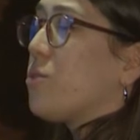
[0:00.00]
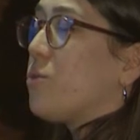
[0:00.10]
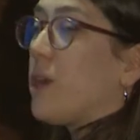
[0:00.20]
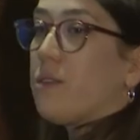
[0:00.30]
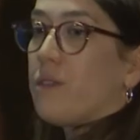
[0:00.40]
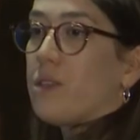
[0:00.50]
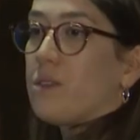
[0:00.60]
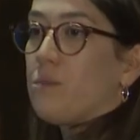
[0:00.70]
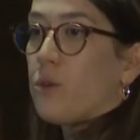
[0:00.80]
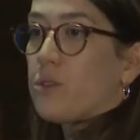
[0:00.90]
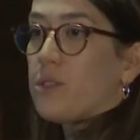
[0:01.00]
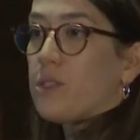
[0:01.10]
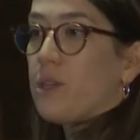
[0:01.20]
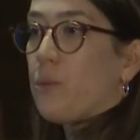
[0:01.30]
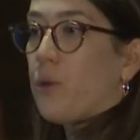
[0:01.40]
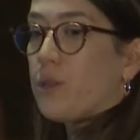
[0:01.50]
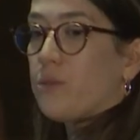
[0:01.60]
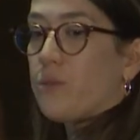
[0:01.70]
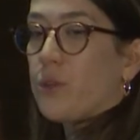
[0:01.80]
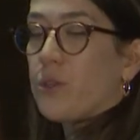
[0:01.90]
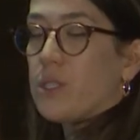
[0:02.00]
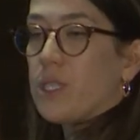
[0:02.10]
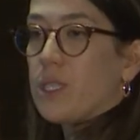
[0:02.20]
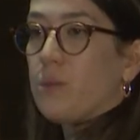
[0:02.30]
relevant, most important for your city?